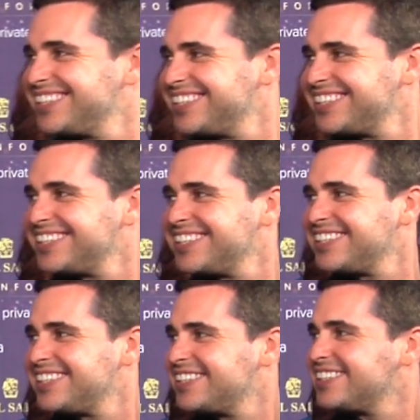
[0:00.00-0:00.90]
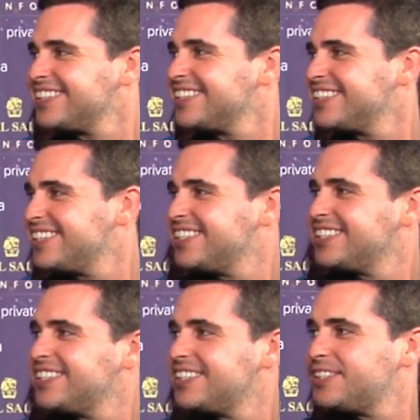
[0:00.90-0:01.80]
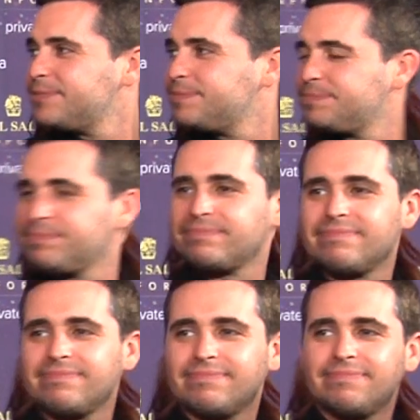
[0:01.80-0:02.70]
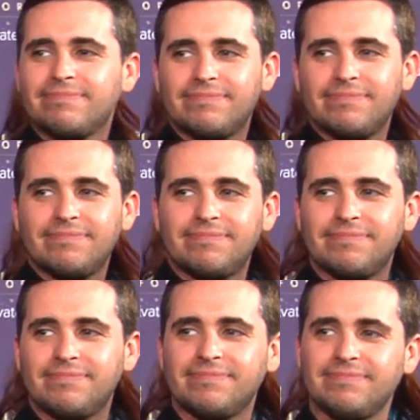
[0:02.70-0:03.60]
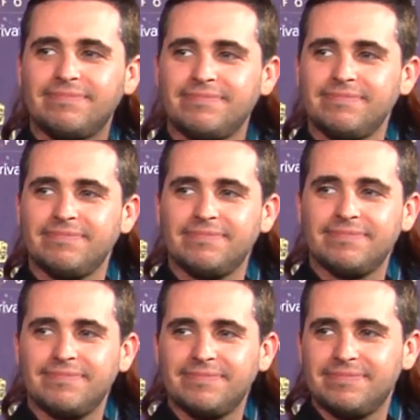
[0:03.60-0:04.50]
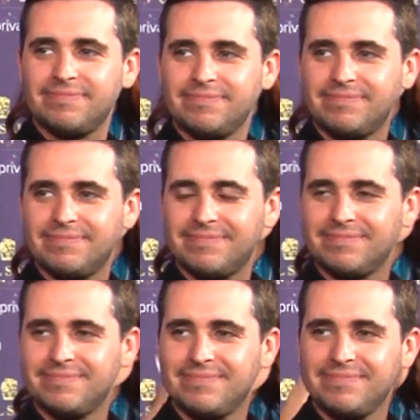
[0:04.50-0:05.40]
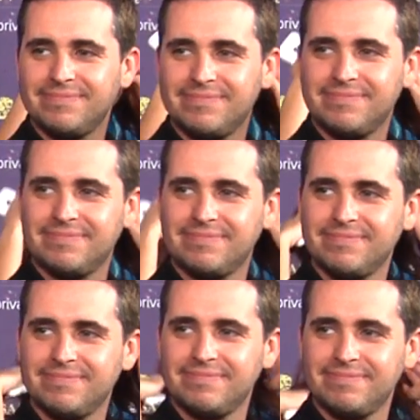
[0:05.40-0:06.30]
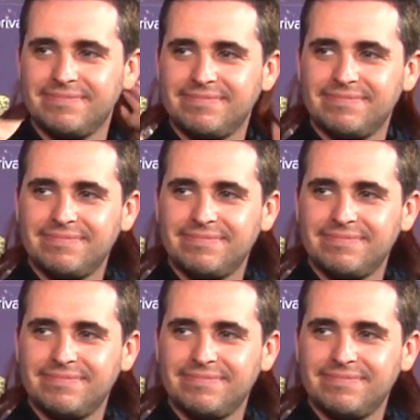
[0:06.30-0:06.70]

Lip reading: The person shown says nothing.